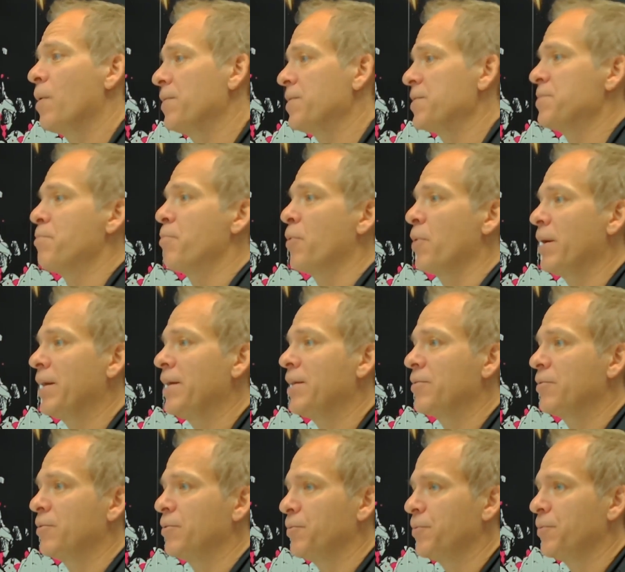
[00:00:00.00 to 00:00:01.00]
this
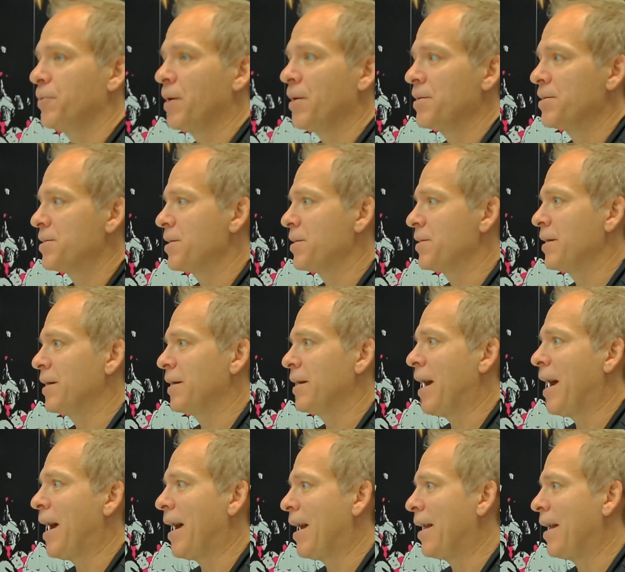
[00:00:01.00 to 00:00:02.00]
breakthrough was that they
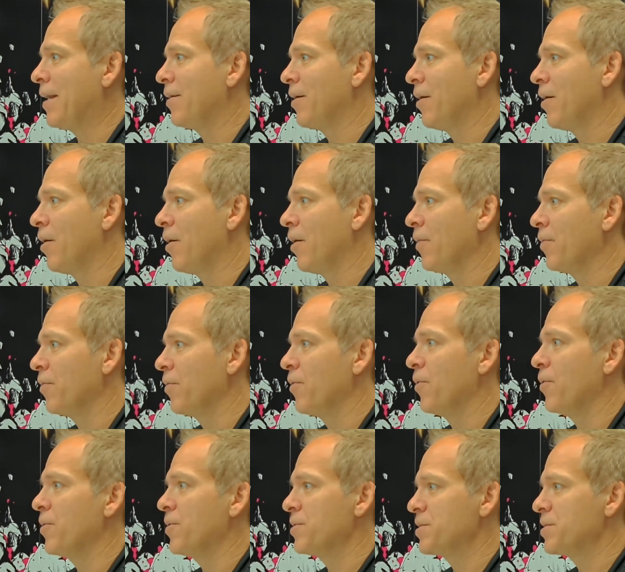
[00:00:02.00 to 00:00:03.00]
had on
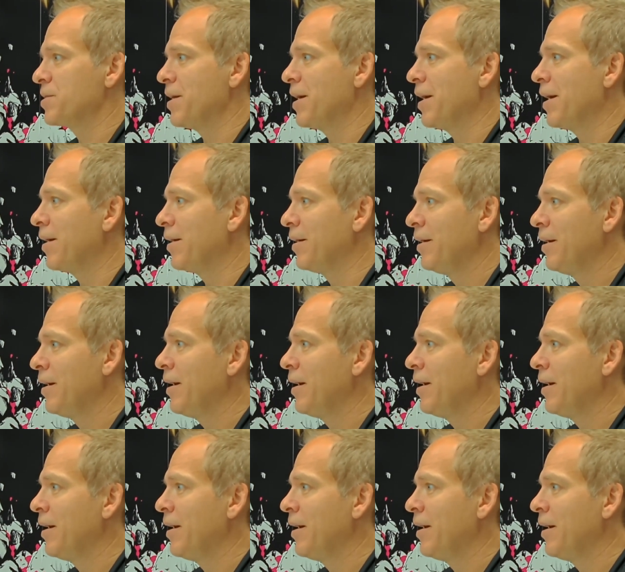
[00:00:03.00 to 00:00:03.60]
Thursday.